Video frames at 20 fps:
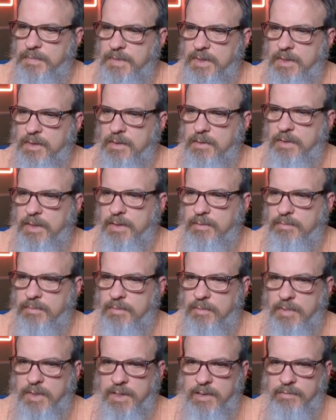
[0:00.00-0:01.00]
Okay,
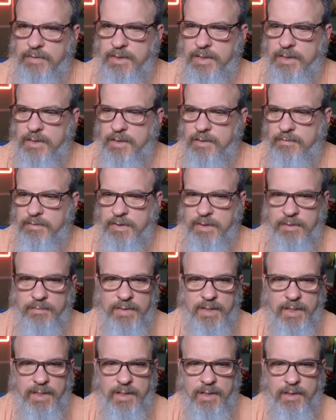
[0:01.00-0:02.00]
we've got everything leveled up
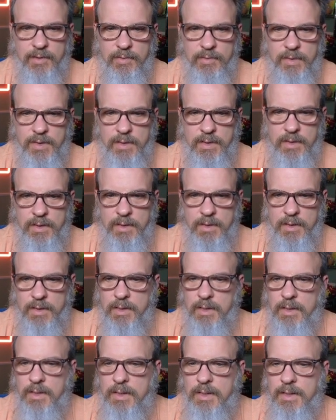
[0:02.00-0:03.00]
now.
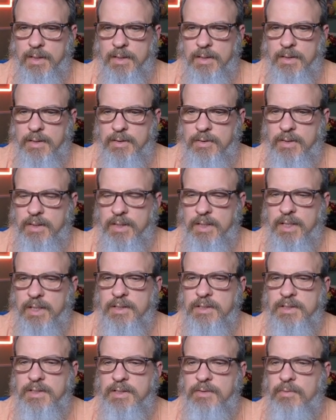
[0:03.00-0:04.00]
You can
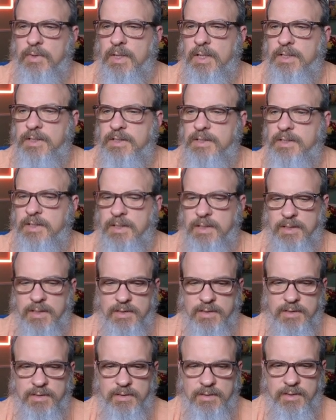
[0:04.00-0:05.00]
kind of see where I sit.
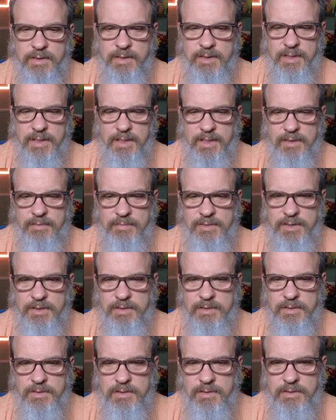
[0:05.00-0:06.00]
Let's look at
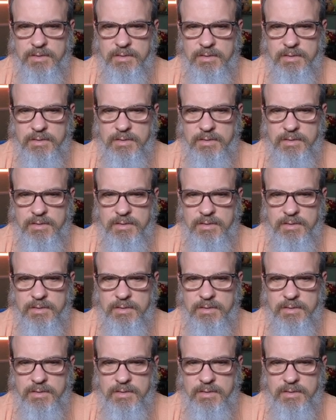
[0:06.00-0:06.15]
commons.